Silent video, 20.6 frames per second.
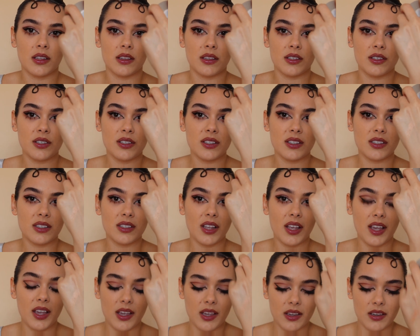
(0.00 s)
They're just
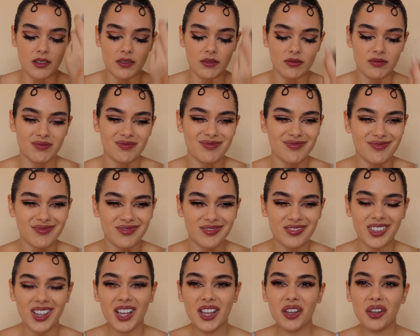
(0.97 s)
like,
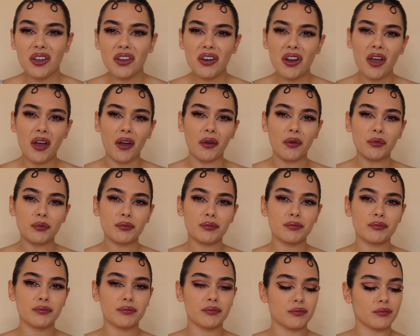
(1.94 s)
I don't know.
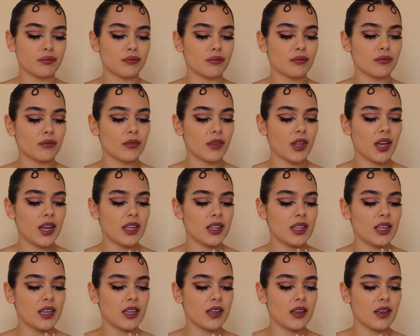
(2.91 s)
I
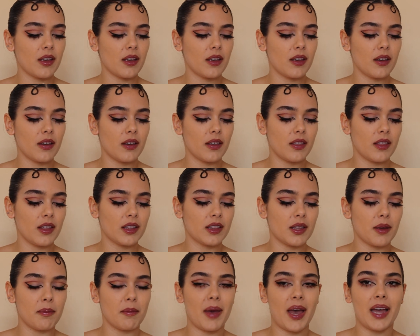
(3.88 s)
think that
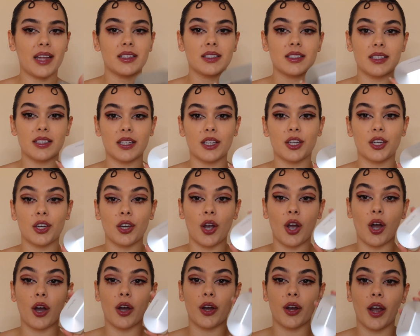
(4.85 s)
the mattes in here
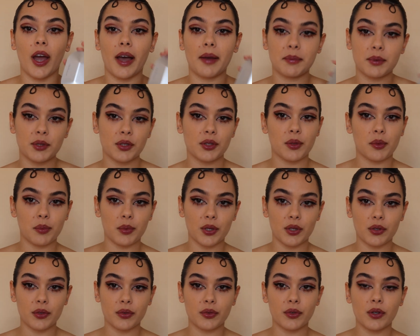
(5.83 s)
are absolutely
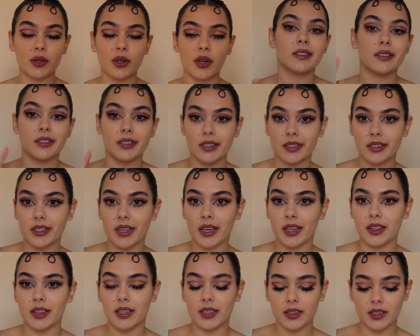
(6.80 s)
beautiful. Just,
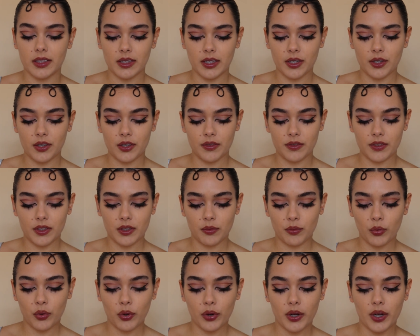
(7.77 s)
I think that they could have
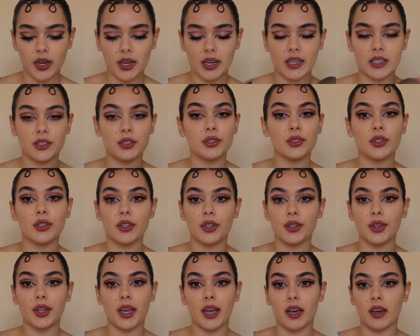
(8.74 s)
done more. And I do know
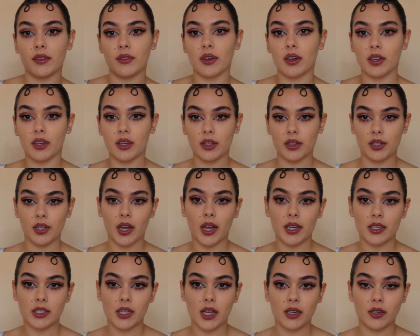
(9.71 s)
that they have another
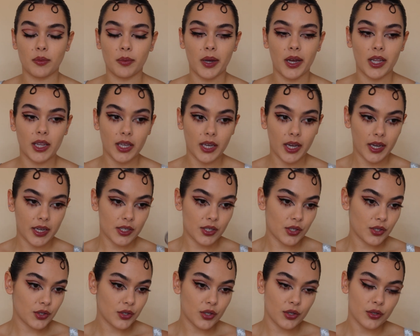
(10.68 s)
eyeshadow palette. I
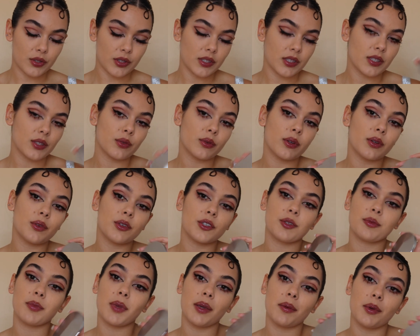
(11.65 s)
just chose this one,
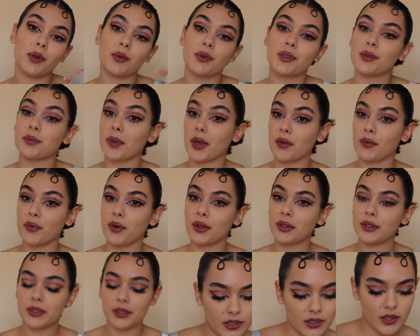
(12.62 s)
which maybe was my
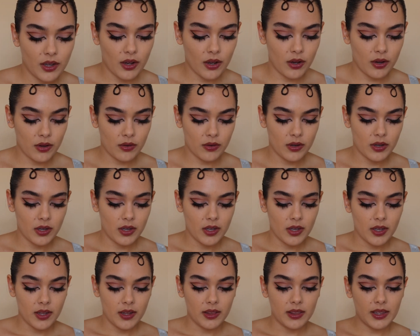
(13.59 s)
fault. So,
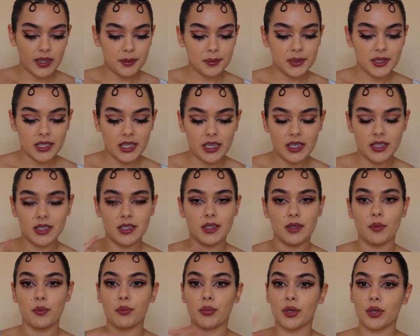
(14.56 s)
lip
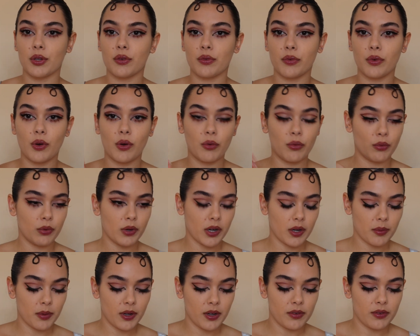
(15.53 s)
stains, beautiful,
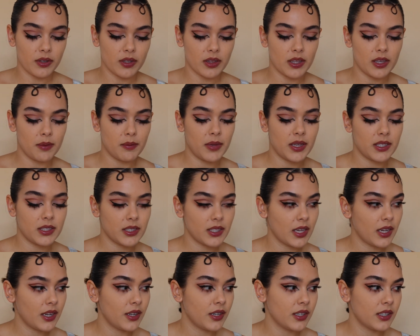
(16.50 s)
work perfectly.
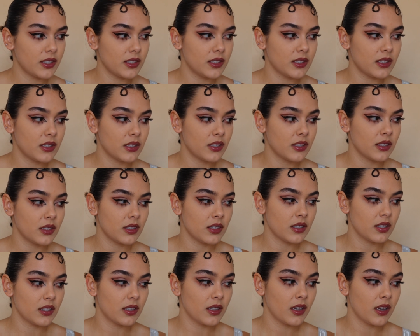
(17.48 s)
Mascaras.
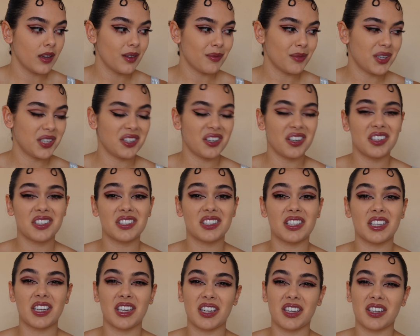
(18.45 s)
My dog's
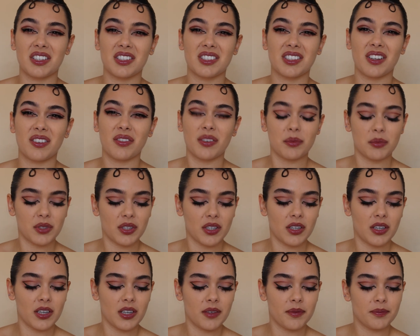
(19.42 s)
licking herself, I'm
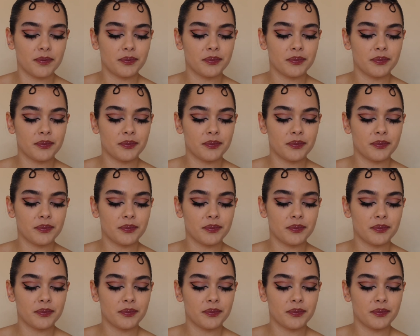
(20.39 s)
sorry.